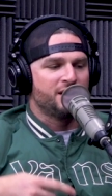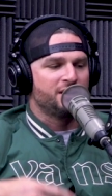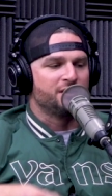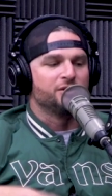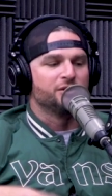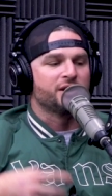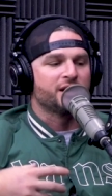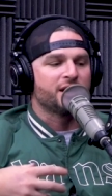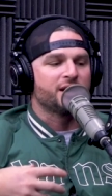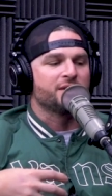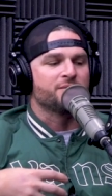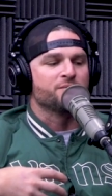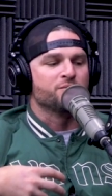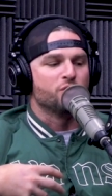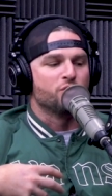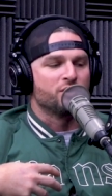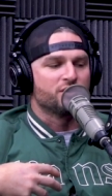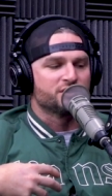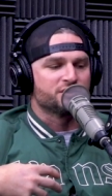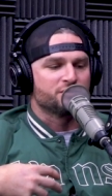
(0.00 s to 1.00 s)
you look at it
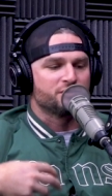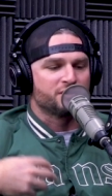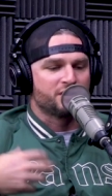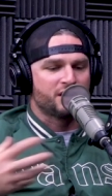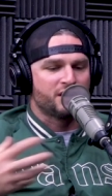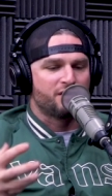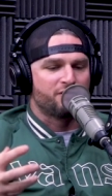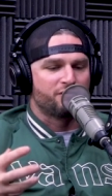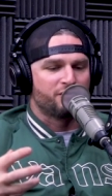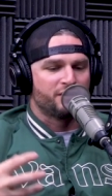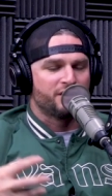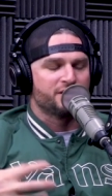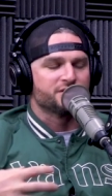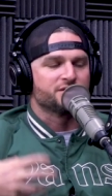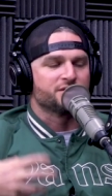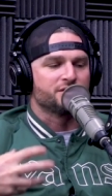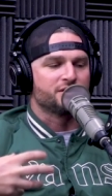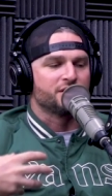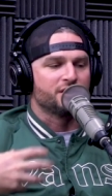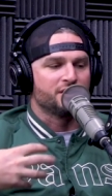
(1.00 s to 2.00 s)
more as a recovery. And
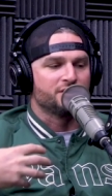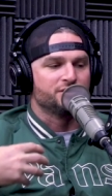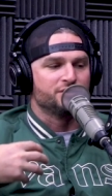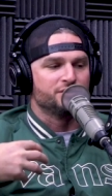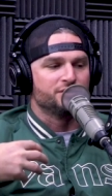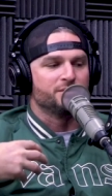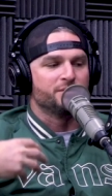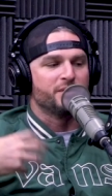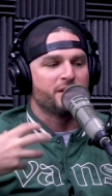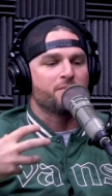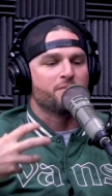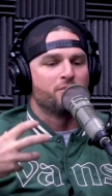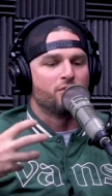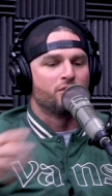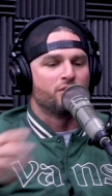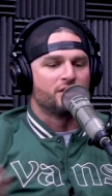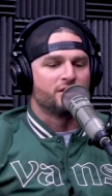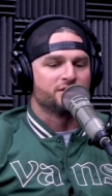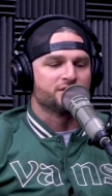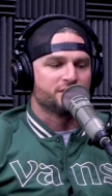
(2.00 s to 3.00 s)
so you're going to do a bit
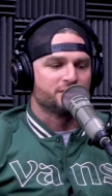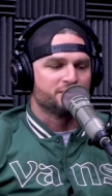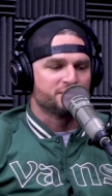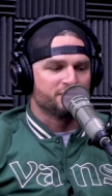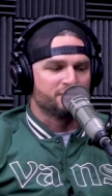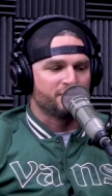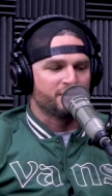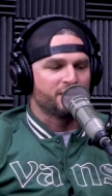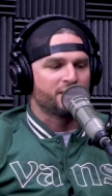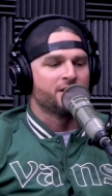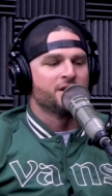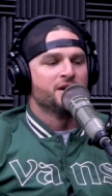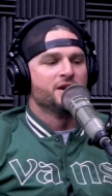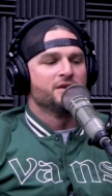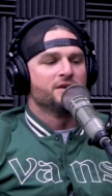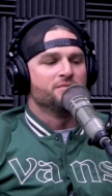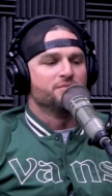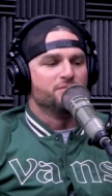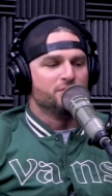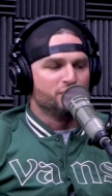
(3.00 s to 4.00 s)
more in terms of like
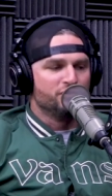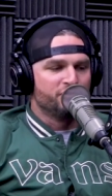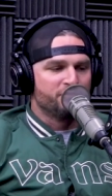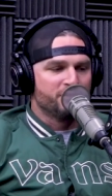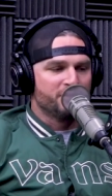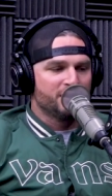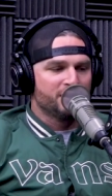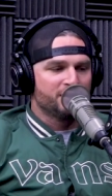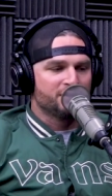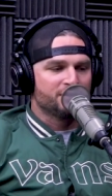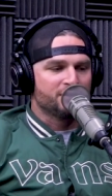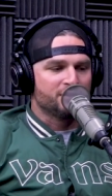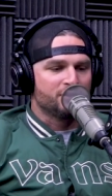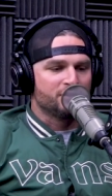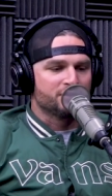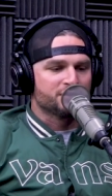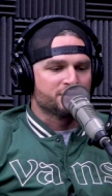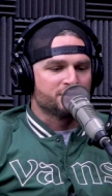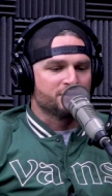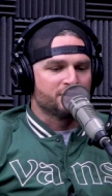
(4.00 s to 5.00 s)
movement and
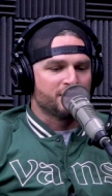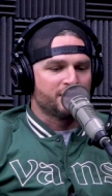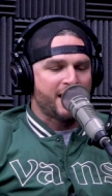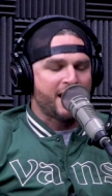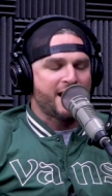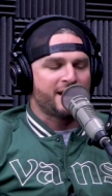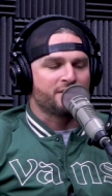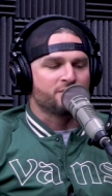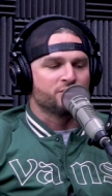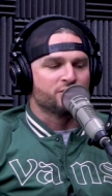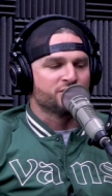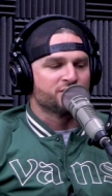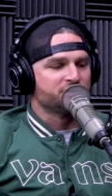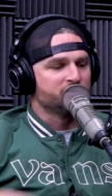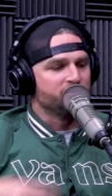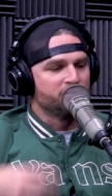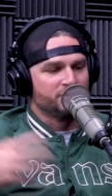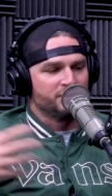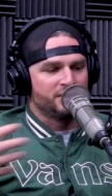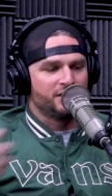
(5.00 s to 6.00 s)
also like adding more
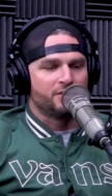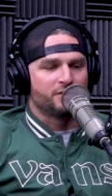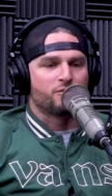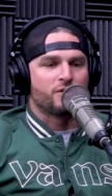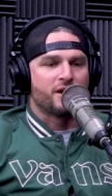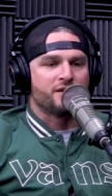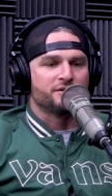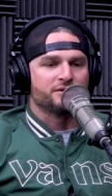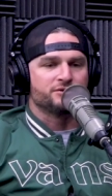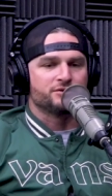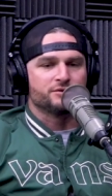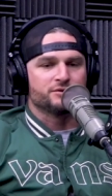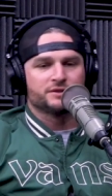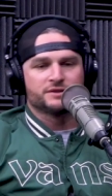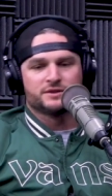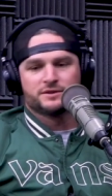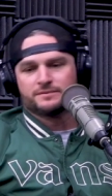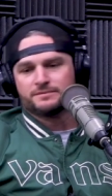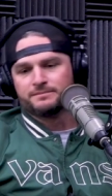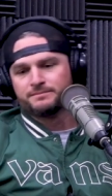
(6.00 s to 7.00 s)
stability around the
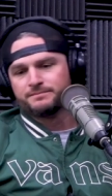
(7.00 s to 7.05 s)
joints.